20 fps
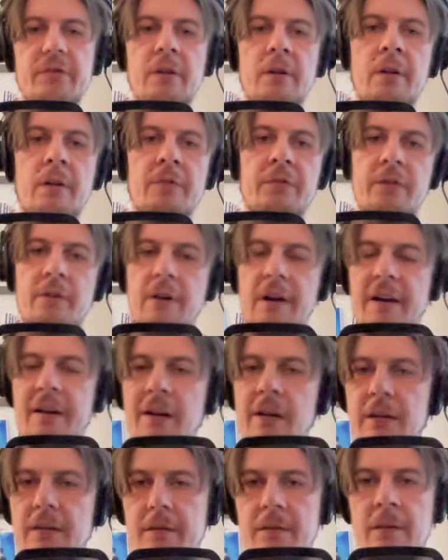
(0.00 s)
Uh, there are a
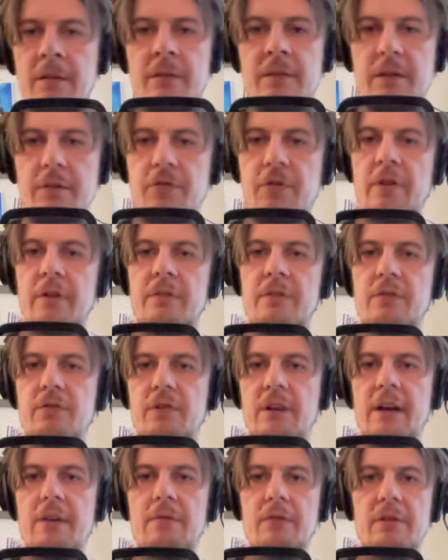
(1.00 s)
little different
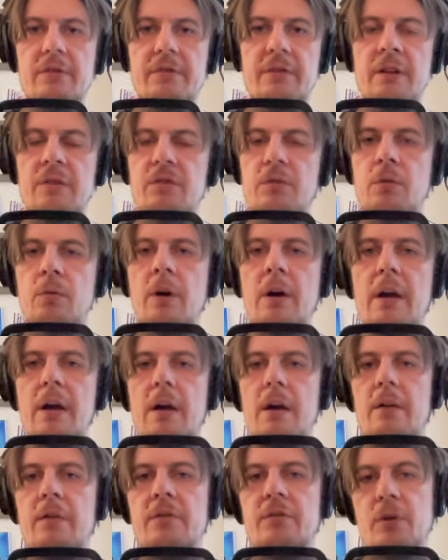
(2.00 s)
flavors. Yeah, so
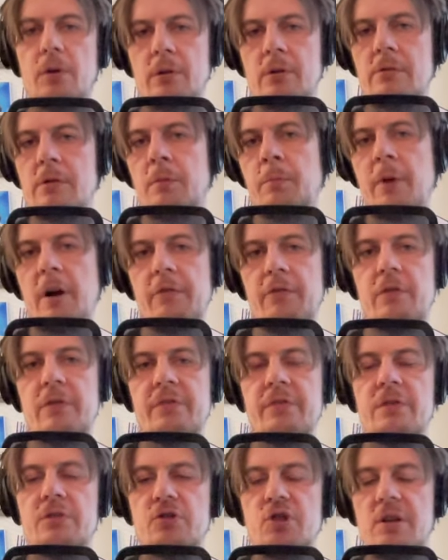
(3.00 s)
circular
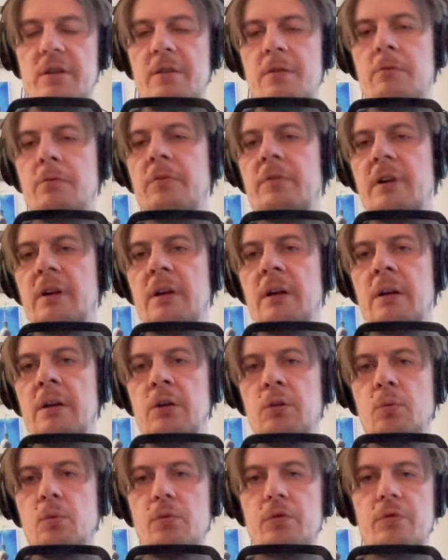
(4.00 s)
buffers in general they are
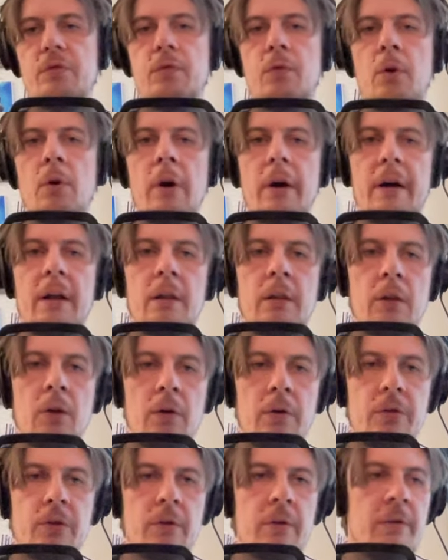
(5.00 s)
used for a
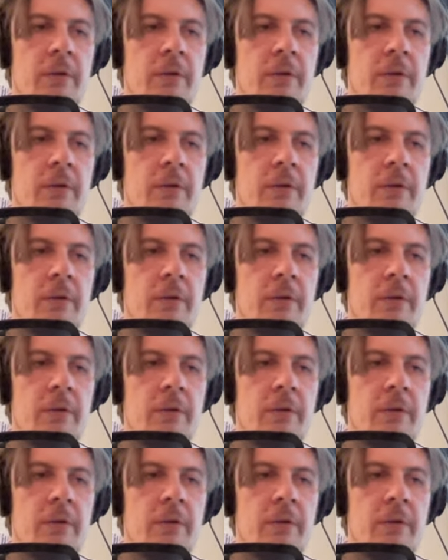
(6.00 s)
lot,